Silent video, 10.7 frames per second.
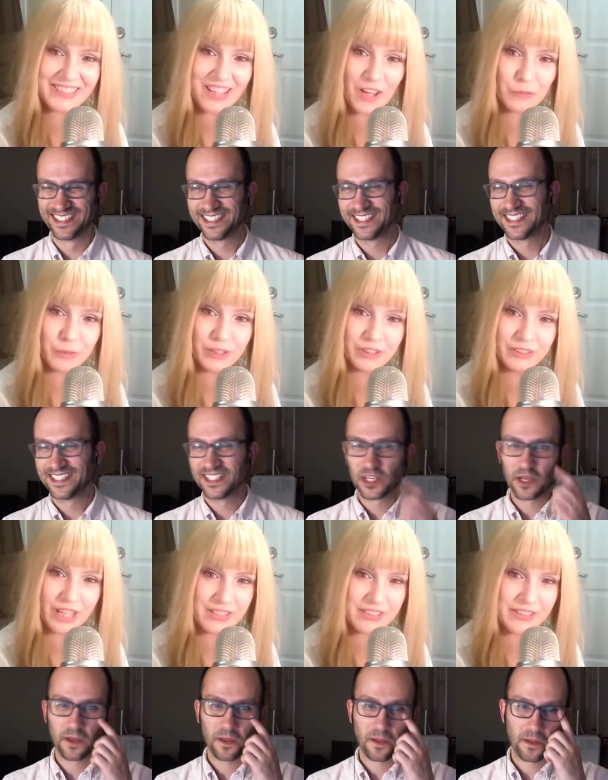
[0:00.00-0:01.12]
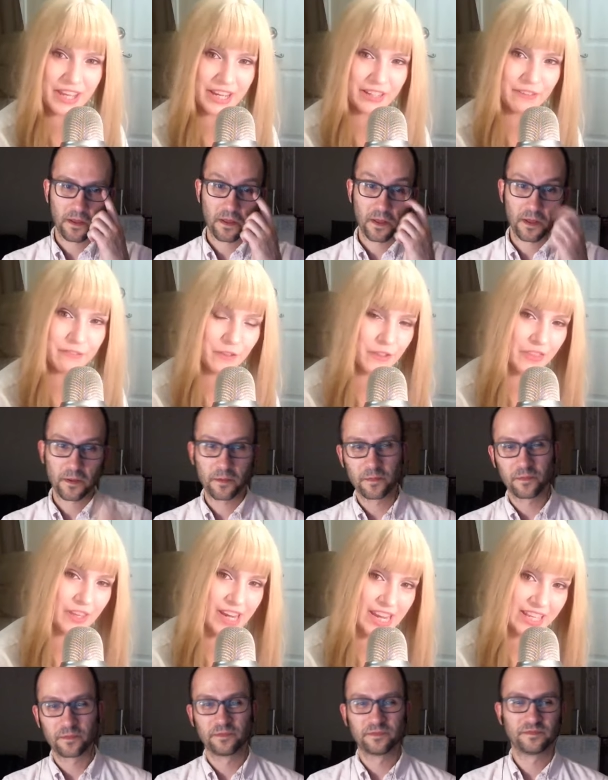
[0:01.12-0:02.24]
Speaker 1: got a real nice like for
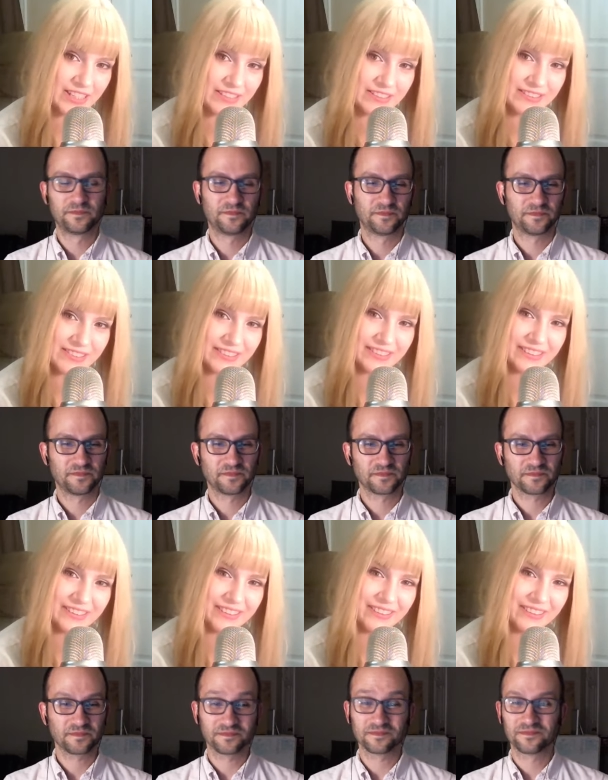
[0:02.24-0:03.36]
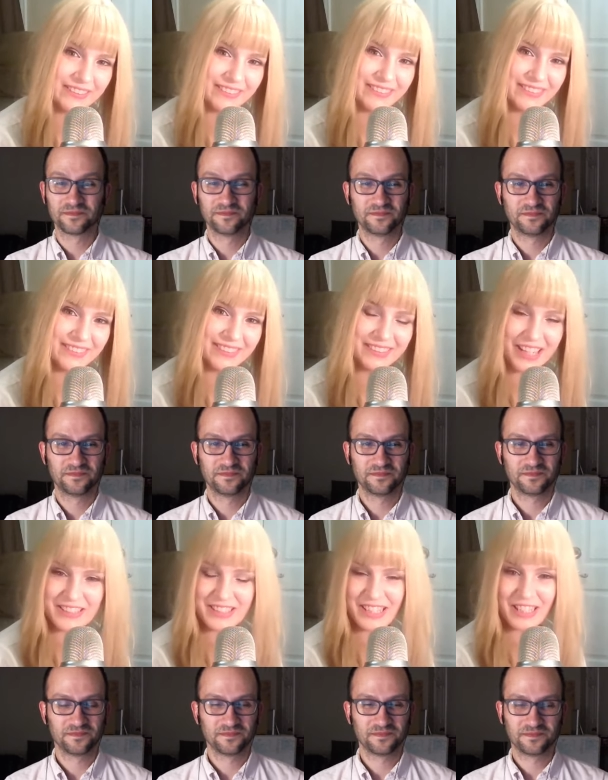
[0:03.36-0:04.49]
the 80s. Mm-hmm.
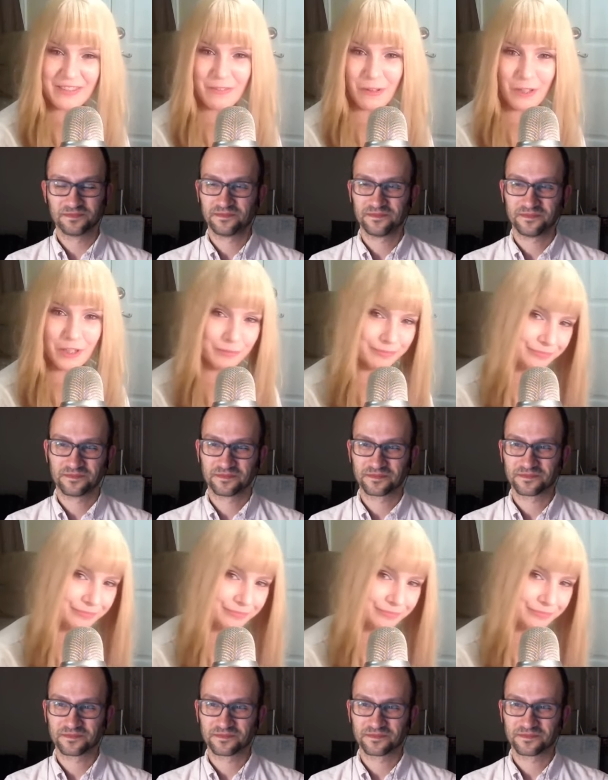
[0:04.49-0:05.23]
1984.